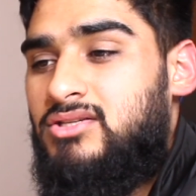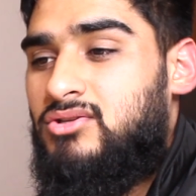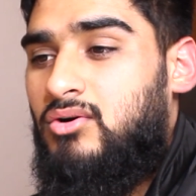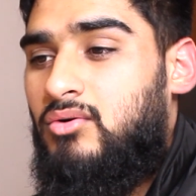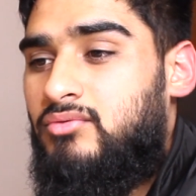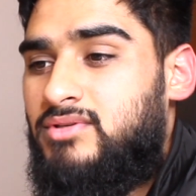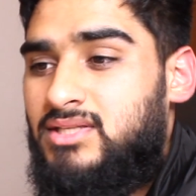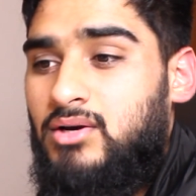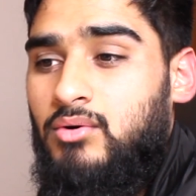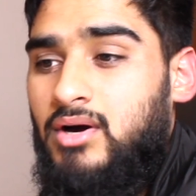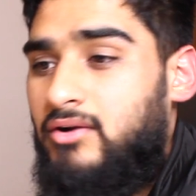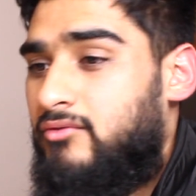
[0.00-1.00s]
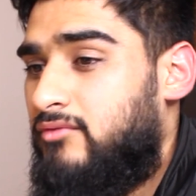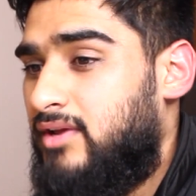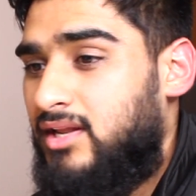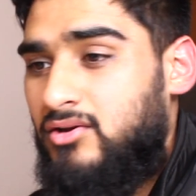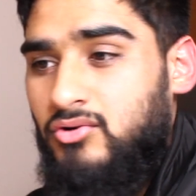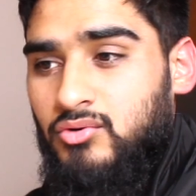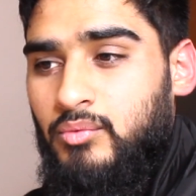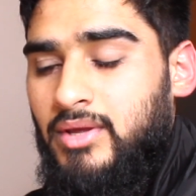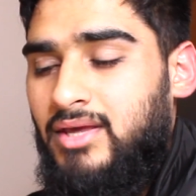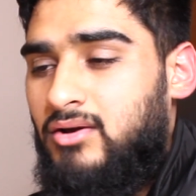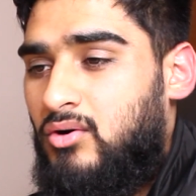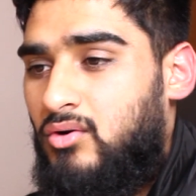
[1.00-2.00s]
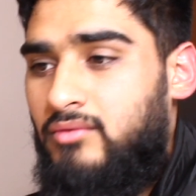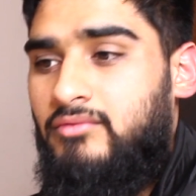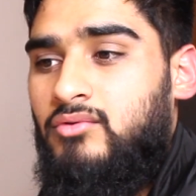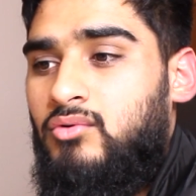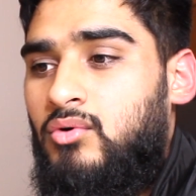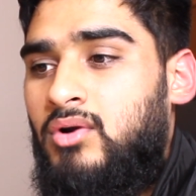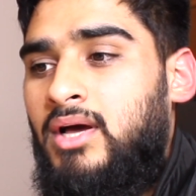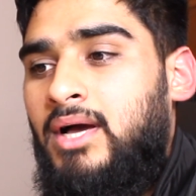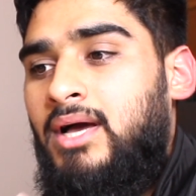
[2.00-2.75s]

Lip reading: So still a really good week overall.